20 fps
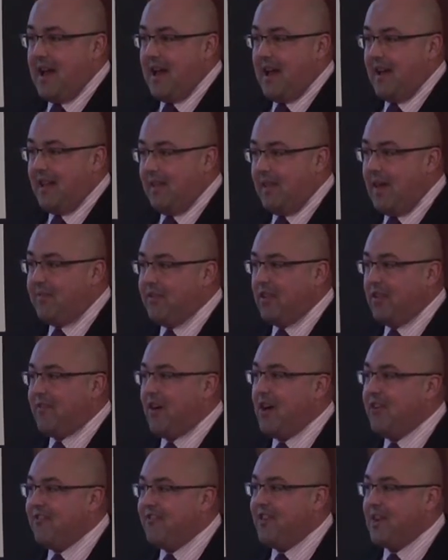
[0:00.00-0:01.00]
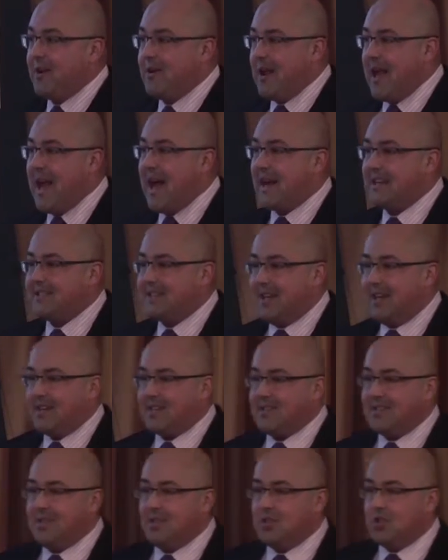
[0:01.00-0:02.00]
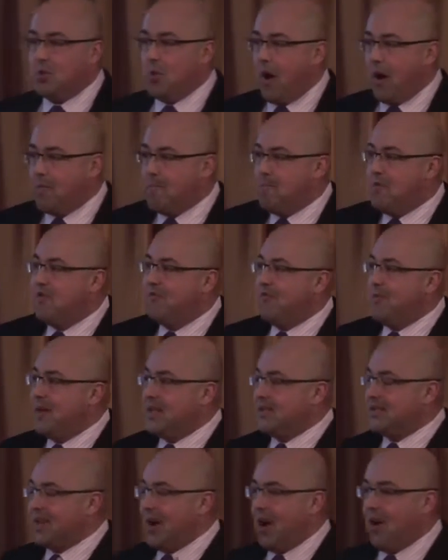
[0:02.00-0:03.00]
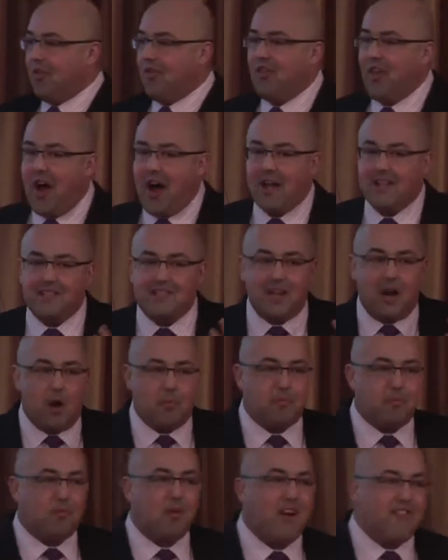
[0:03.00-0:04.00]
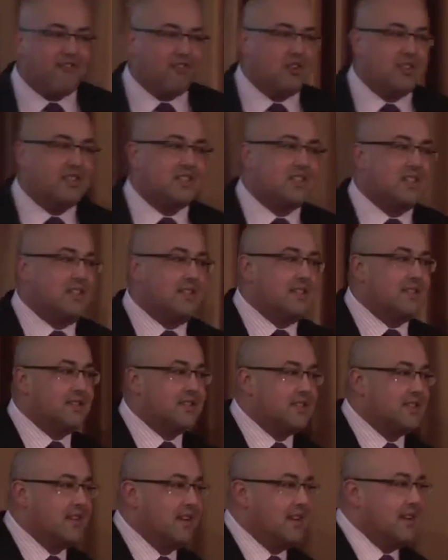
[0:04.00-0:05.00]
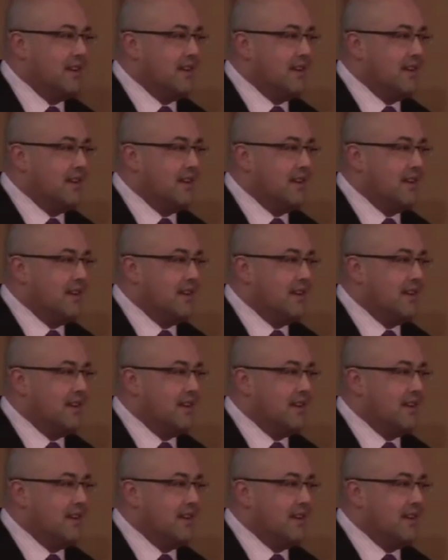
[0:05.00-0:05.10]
a level of unfettered access to our movements, our thoughts, our preferences,